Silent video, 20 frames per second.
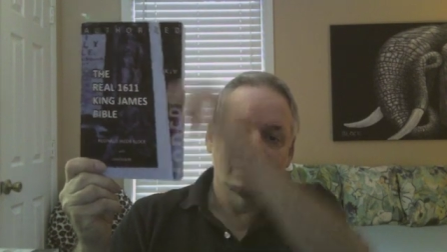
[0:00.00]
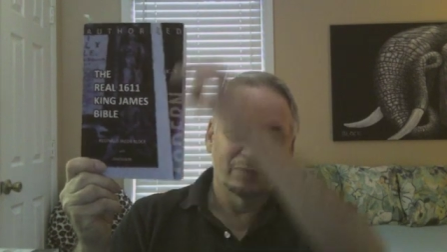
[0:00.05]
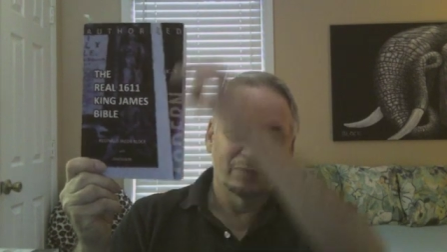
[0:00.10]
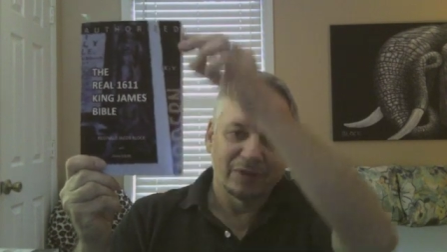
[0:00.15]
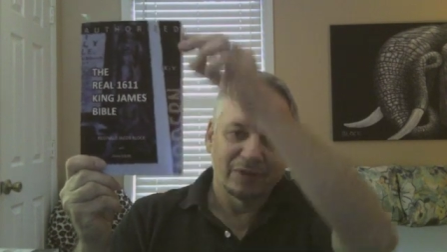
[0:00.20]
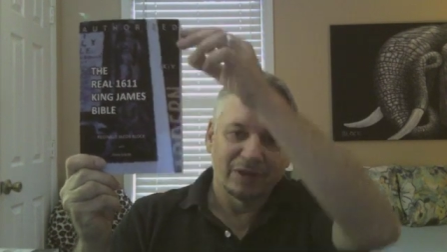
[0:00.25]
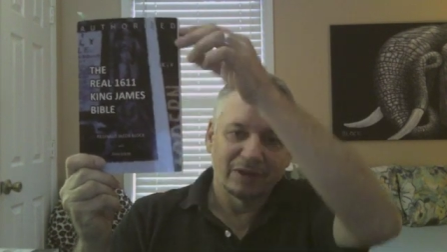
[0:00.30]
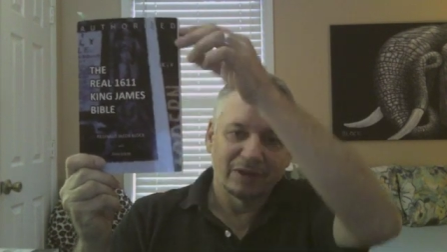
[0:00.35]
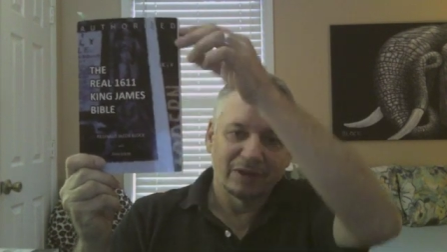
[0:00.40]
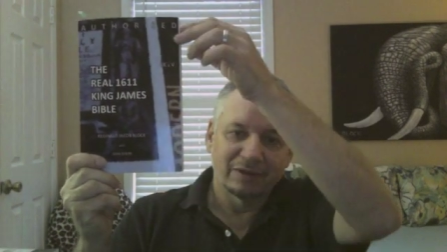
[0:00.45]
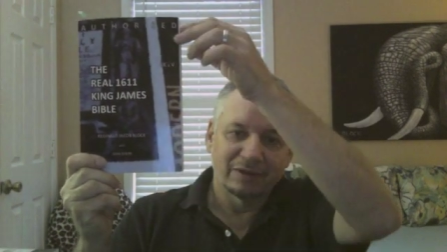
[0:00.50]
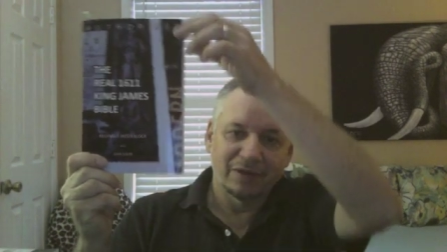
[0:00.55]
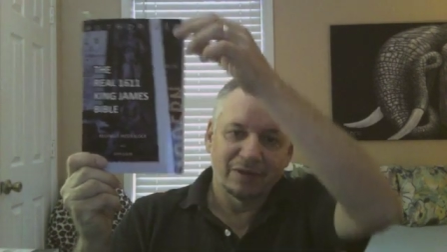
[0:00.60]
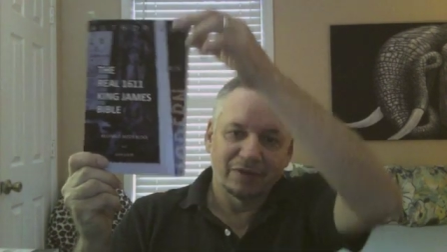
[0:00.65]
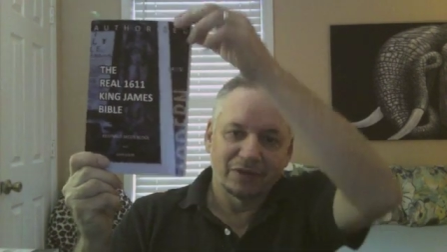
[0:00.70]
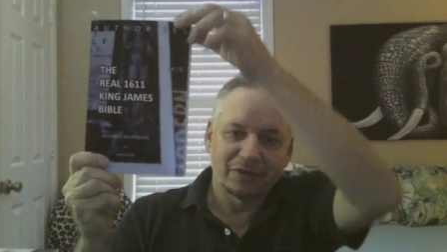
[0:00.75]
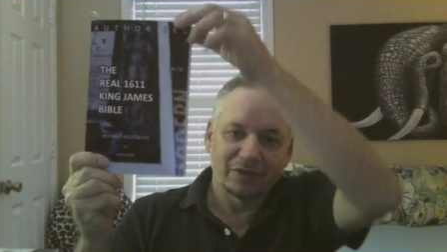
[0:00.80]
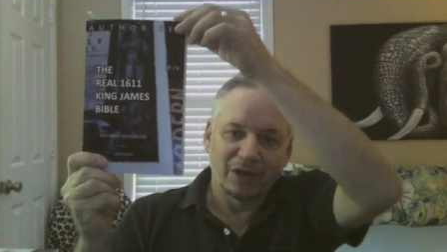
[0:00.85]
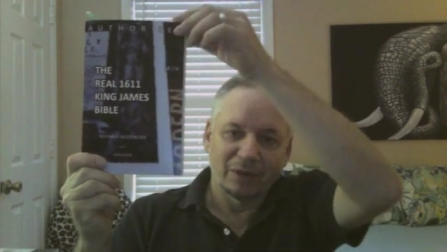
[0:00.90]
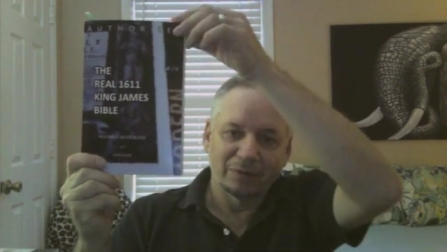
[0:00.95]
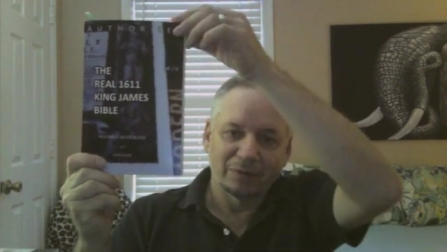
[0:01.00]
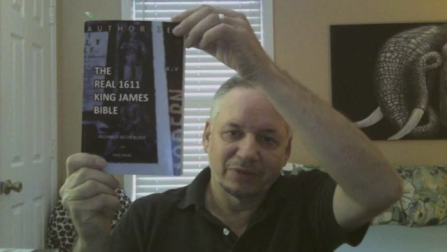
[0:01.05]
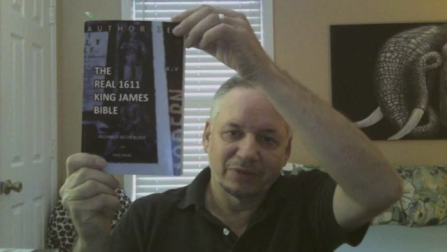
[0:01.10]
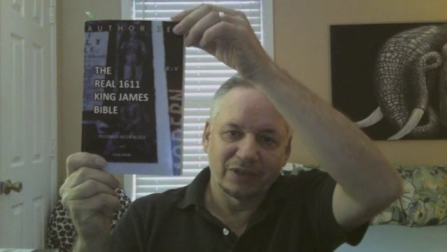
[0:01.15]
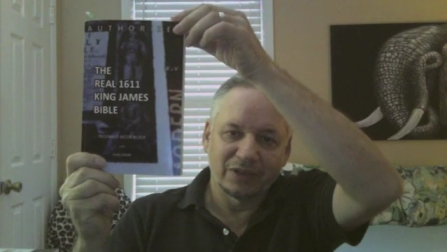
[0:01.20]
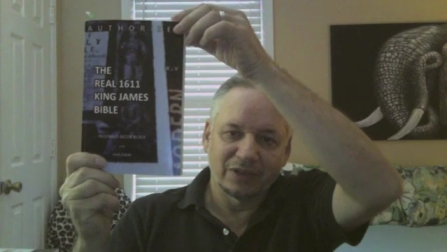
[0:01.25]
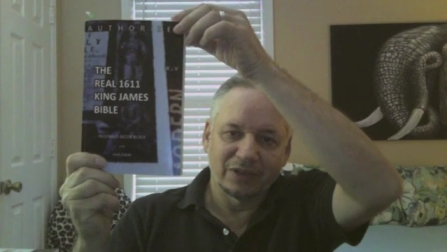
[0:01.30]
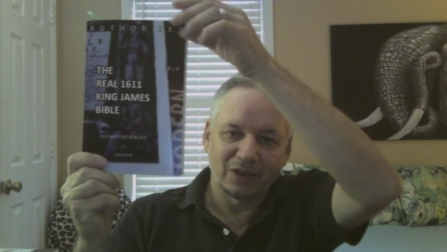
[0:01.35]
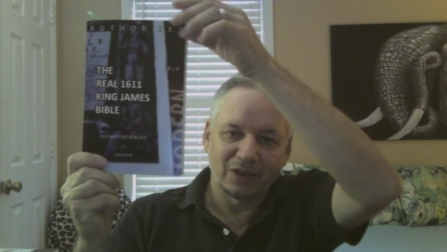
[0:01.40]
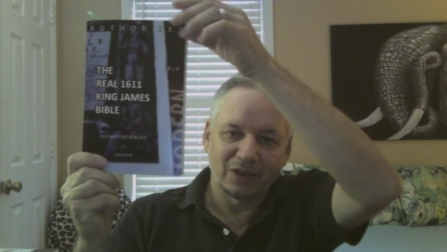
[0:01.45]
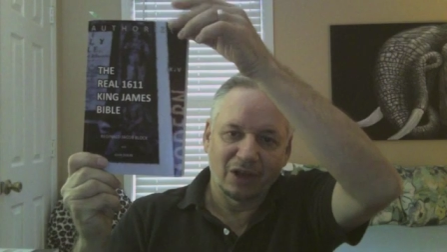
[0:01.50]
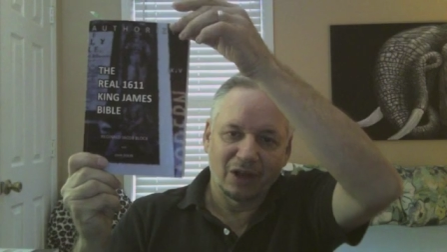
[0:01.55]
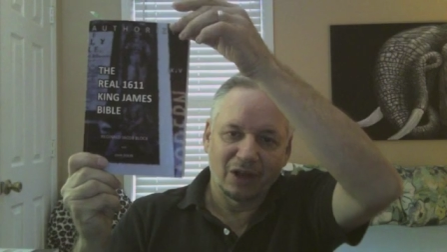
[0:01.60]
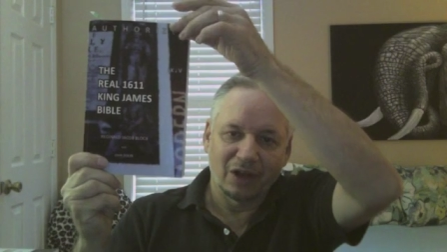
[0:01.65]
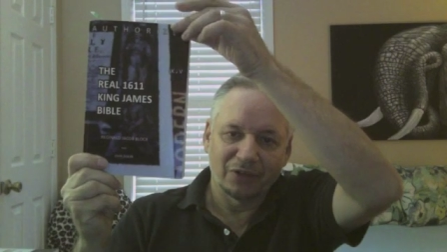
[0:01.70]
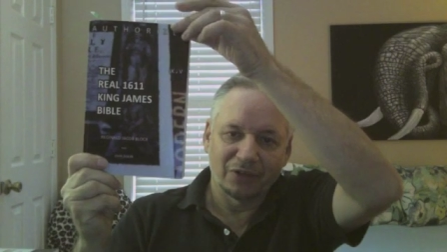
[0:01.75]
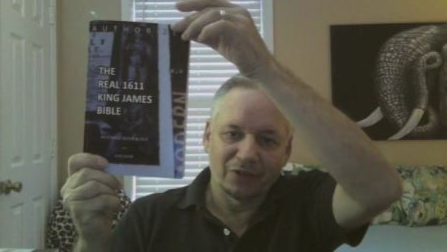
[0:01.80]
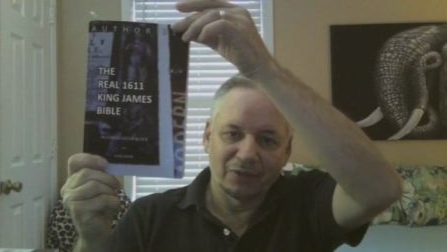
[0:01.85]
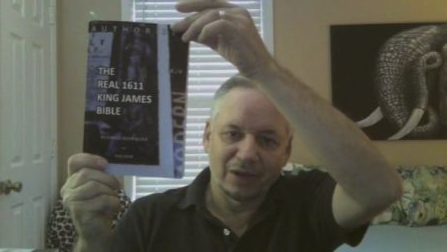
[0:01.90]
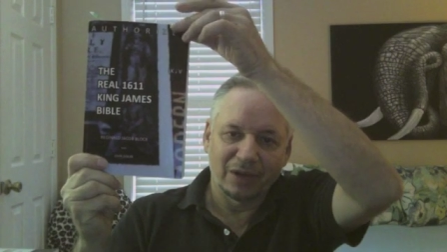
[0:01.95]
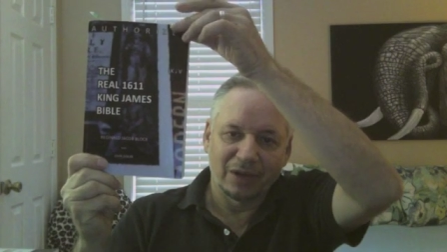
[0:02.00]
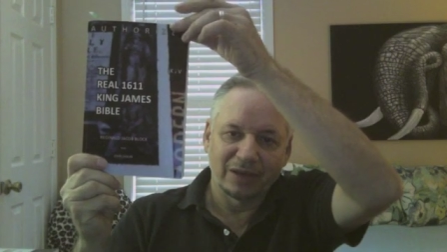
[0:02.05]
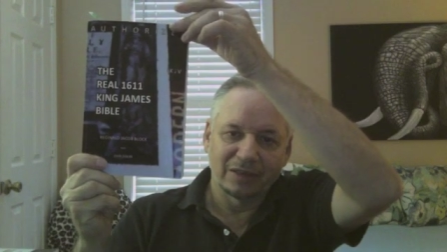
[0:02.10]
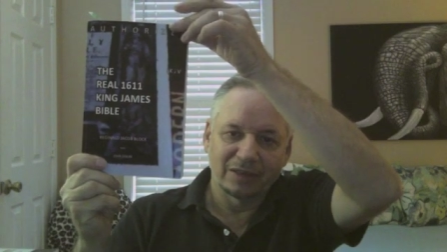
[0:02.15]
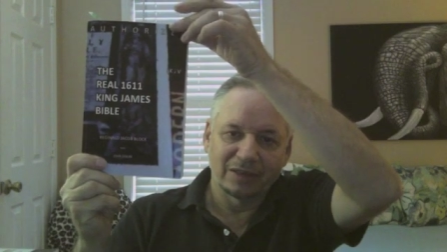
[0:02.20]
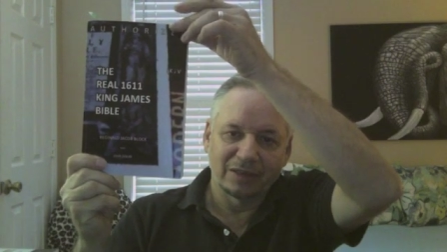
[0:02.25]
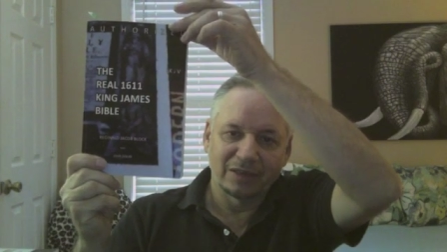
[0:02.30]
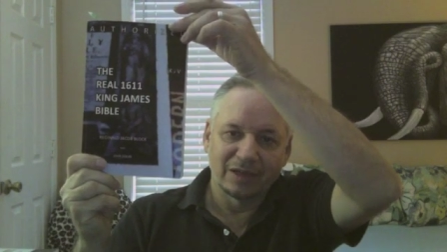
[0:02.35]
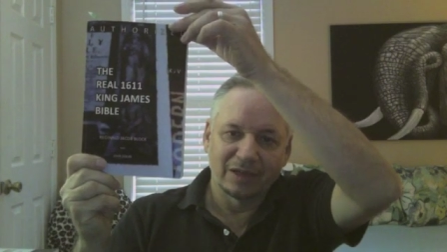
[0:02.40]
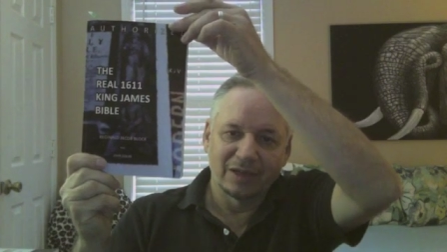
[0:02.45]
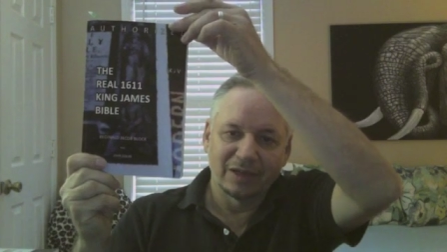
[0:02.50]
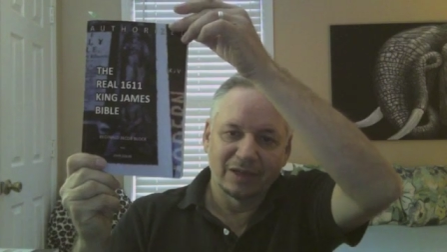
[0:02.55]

And at the top it says authorized